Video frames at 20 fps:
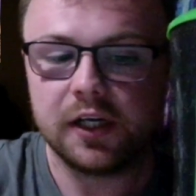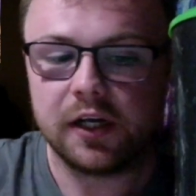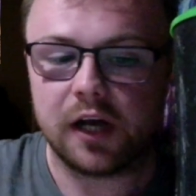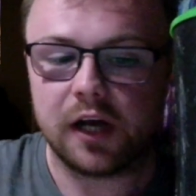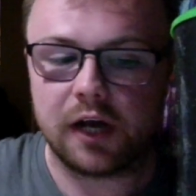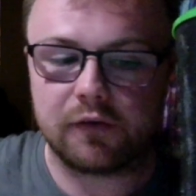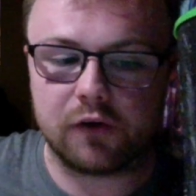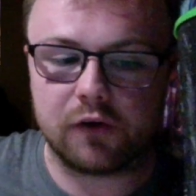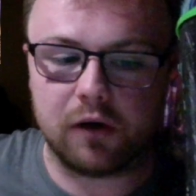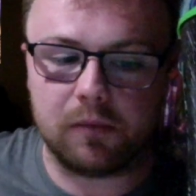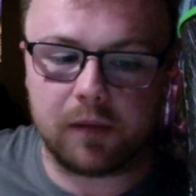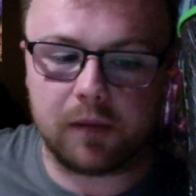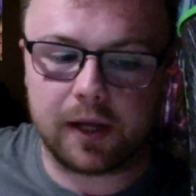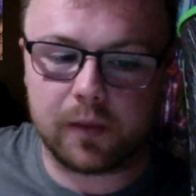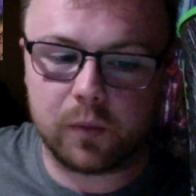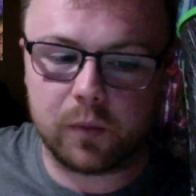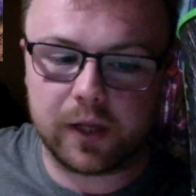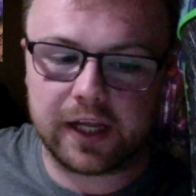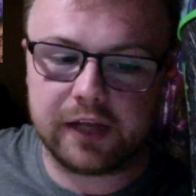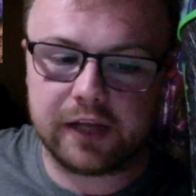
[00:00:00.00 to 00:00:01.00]
I've got my
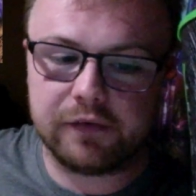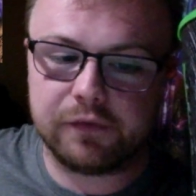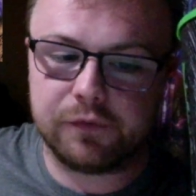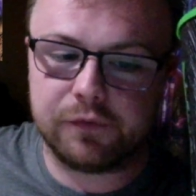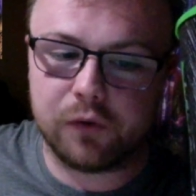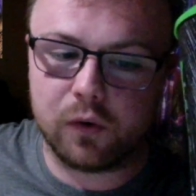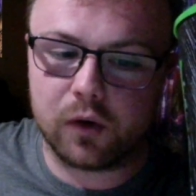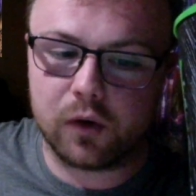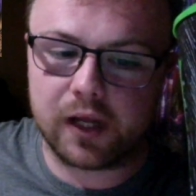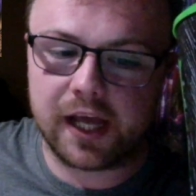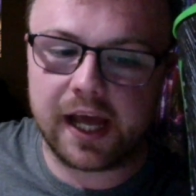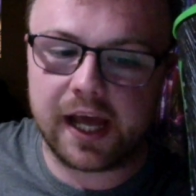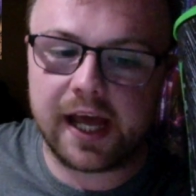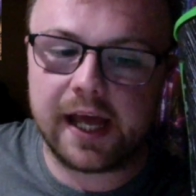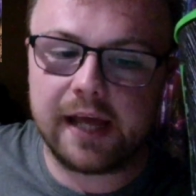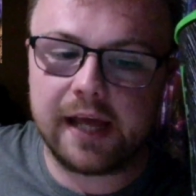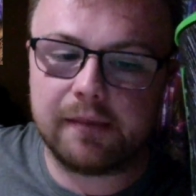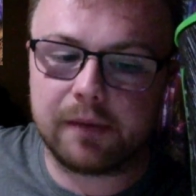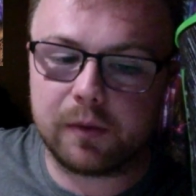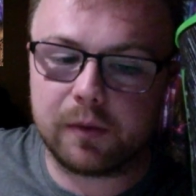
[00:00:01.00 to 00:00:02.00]
Wicked
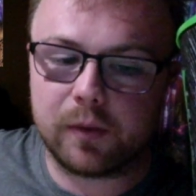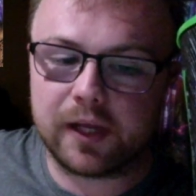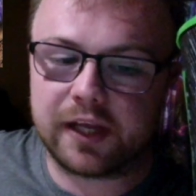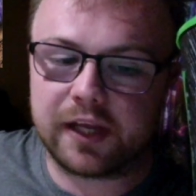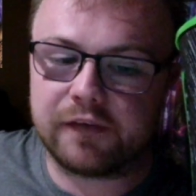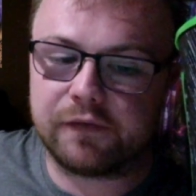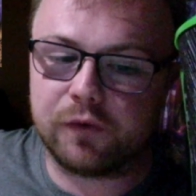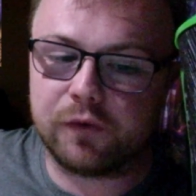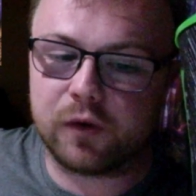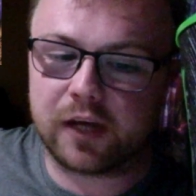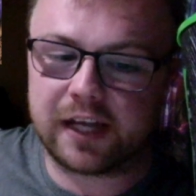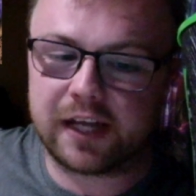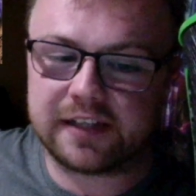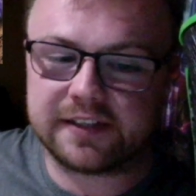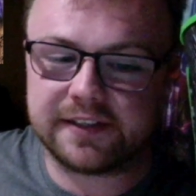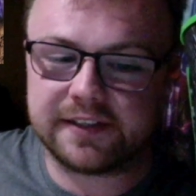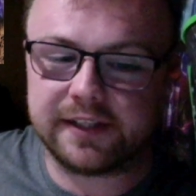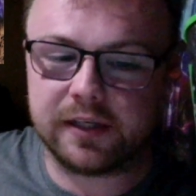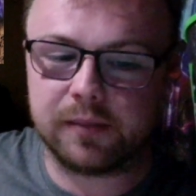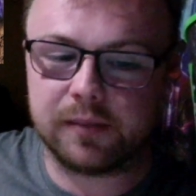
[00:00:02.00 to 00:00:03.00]
4K, my Wicked 4K
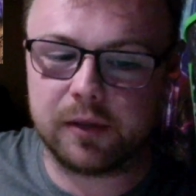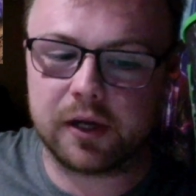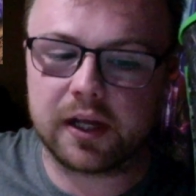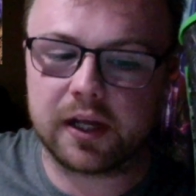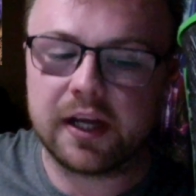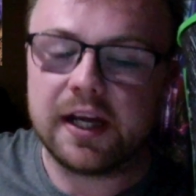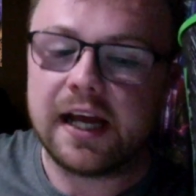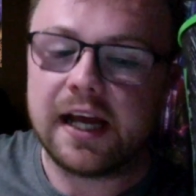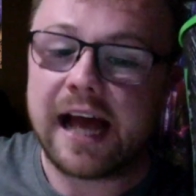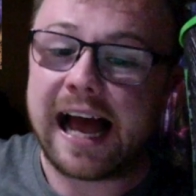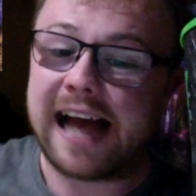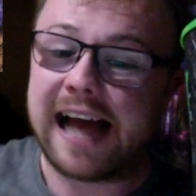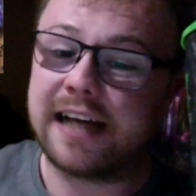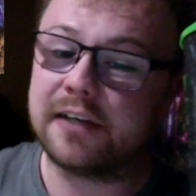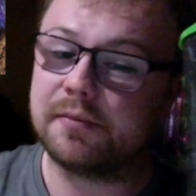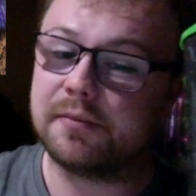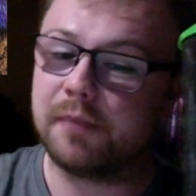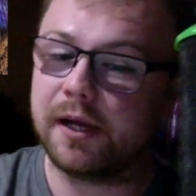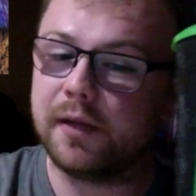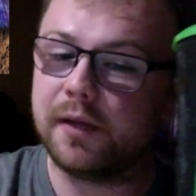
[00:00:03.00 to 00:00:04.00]
Steelbook,
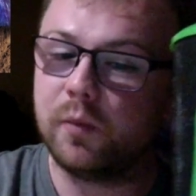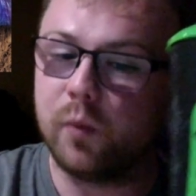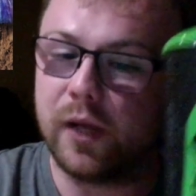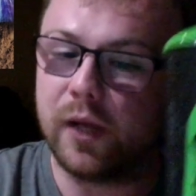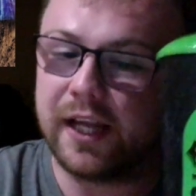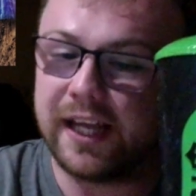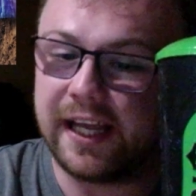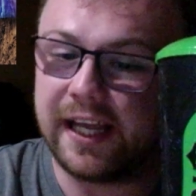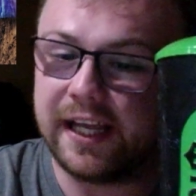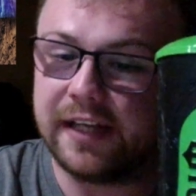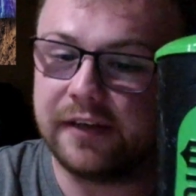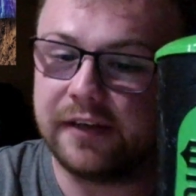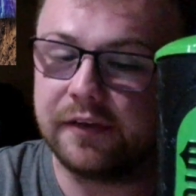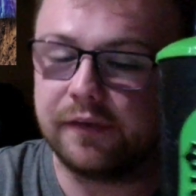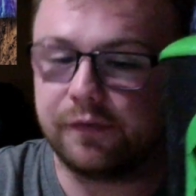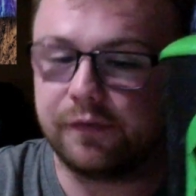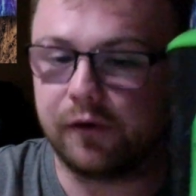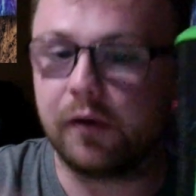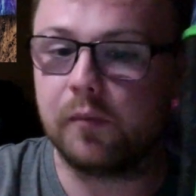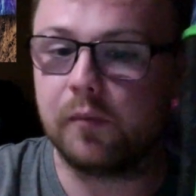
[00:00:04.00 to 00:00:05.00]
and my Wicked
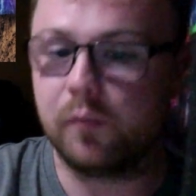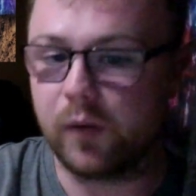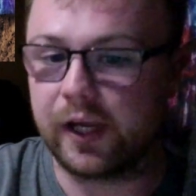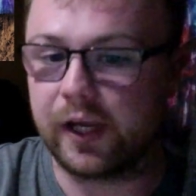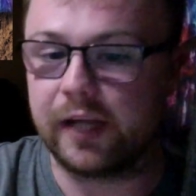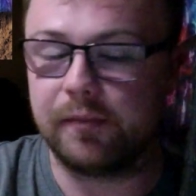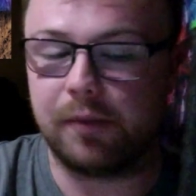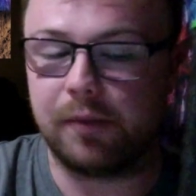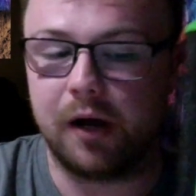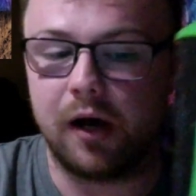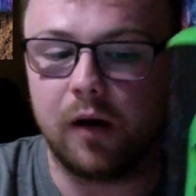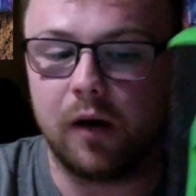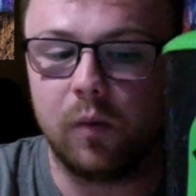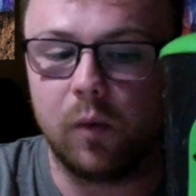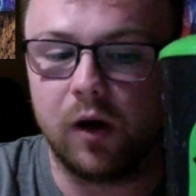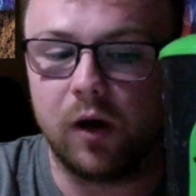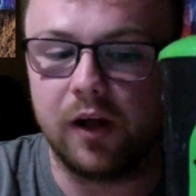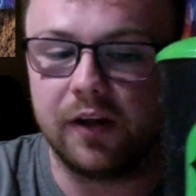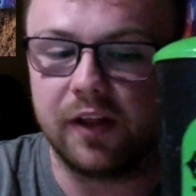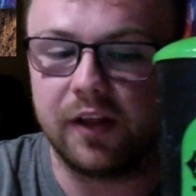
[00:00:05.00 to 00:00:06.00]
from Wicked Part
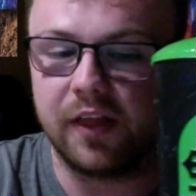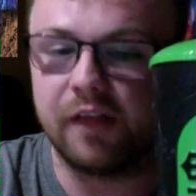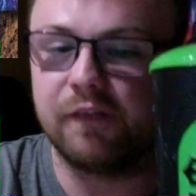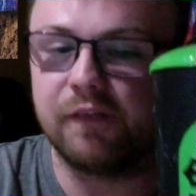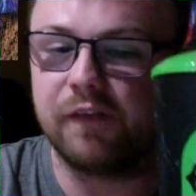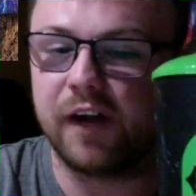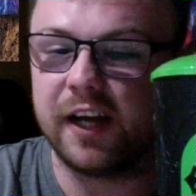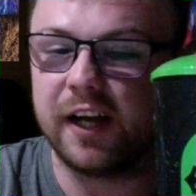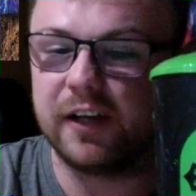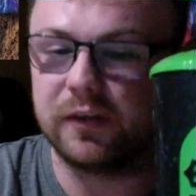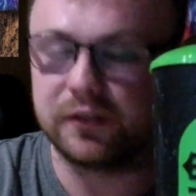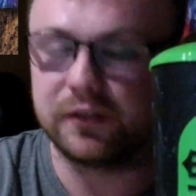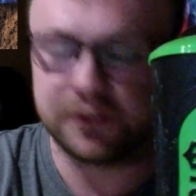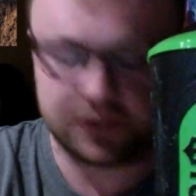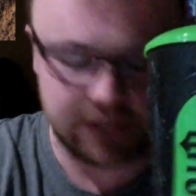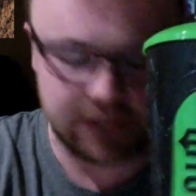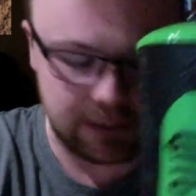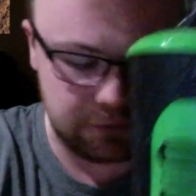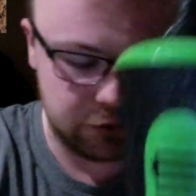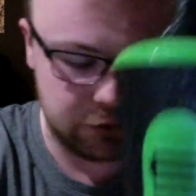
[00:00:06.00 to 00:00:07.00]
1, the vinyl
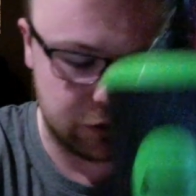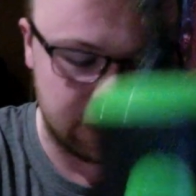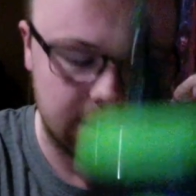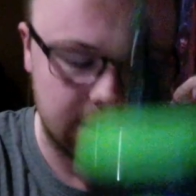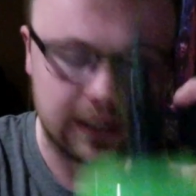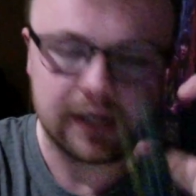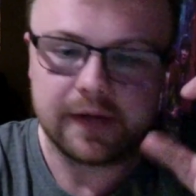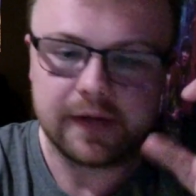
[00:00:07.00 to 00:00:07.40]
soundtrack.